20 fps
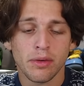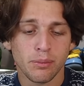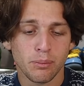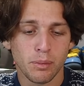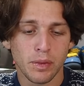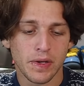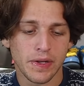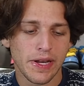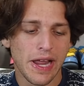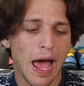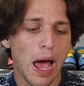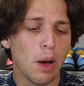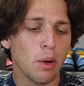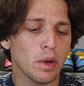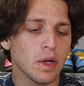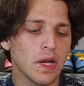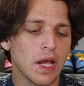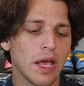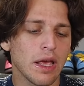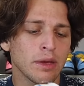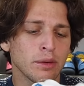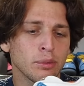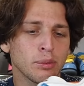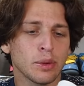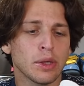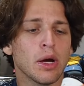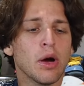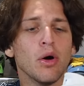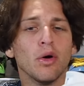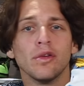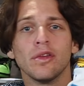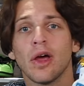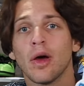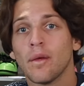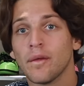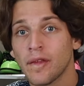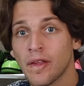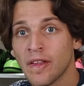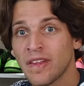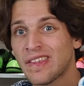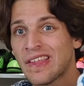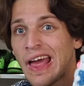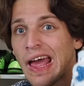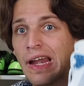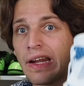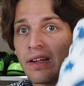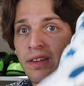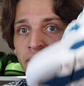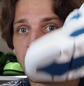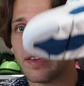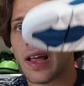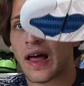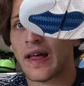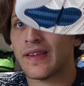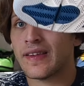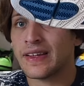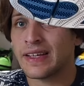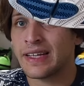But nowadays, we all know that that is not the